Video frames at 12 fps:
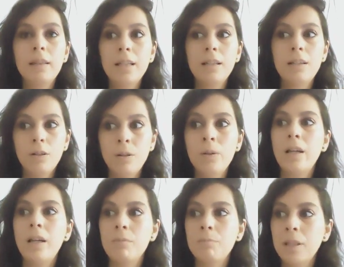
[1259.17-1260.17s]
that,
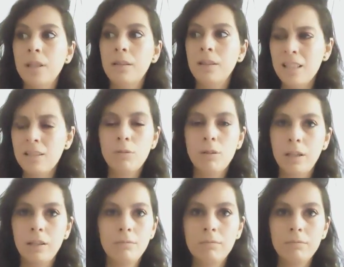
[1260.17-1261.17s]
okay, but that's
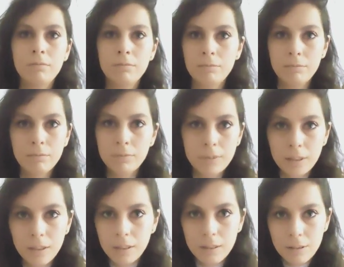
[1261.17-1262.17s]
okay.
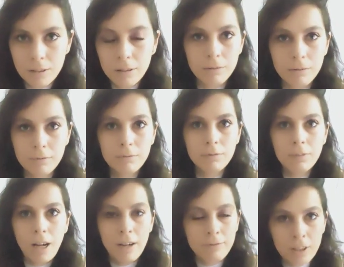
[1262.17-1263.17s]
Still,
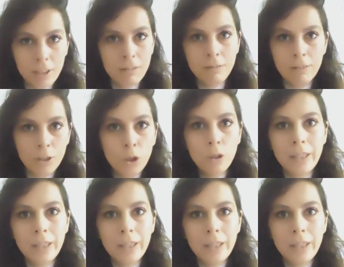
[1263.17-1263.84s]
I've done